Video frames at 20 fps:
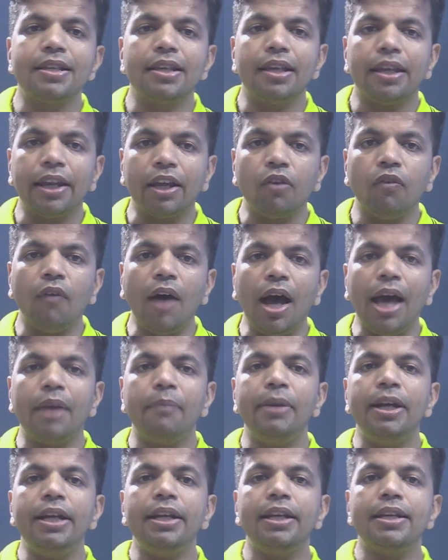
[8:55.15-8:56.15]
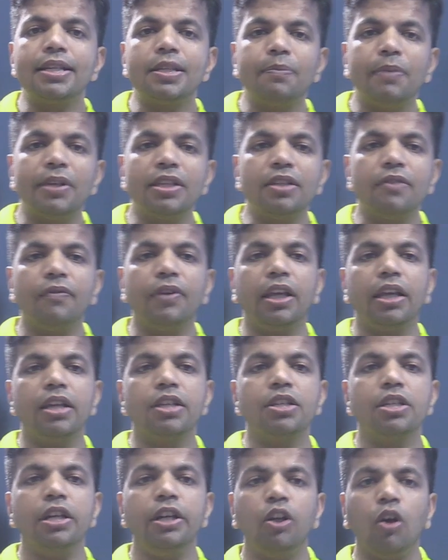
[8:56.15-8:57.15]
requirement
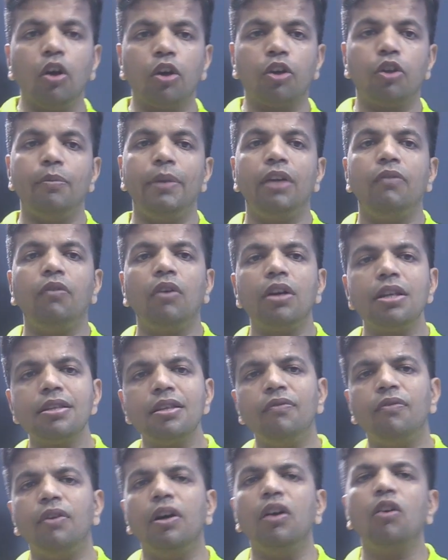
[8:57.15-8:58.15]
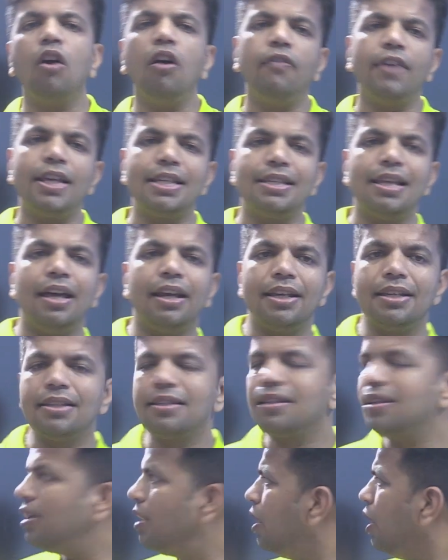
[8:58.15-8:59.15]
specification document? What is the work of
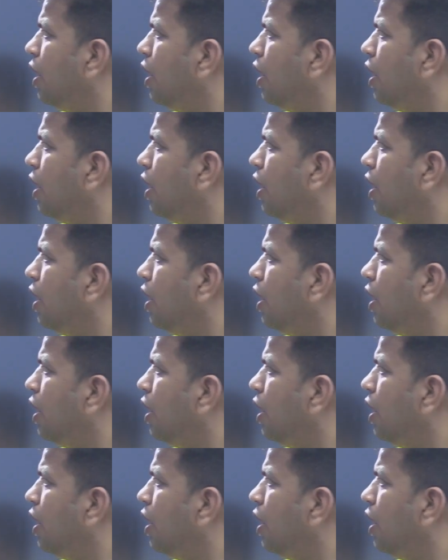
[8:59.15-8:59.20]
SRS?